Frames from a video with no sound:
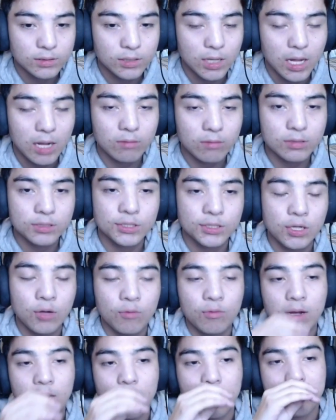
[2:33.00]
So I'm gonna
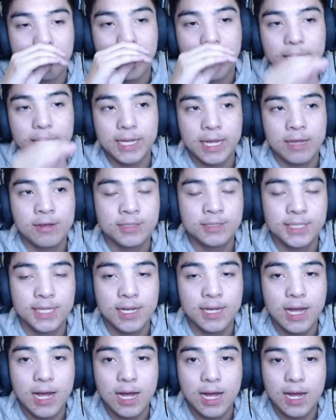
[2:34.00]
show uh,
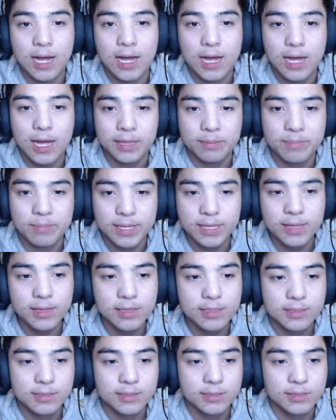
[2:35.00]
BUYGHC uh, admin.
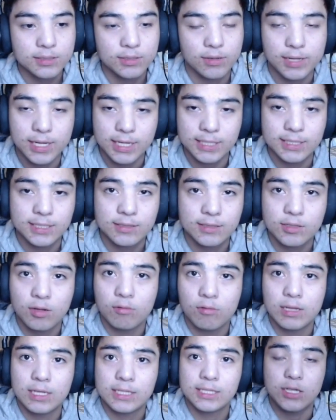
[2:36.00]
So yes, so
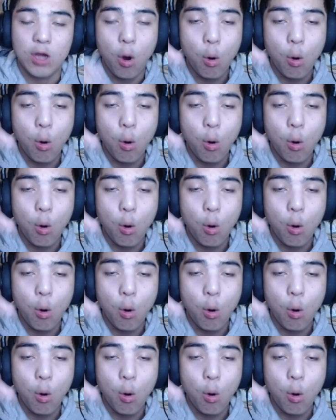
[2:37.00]
let's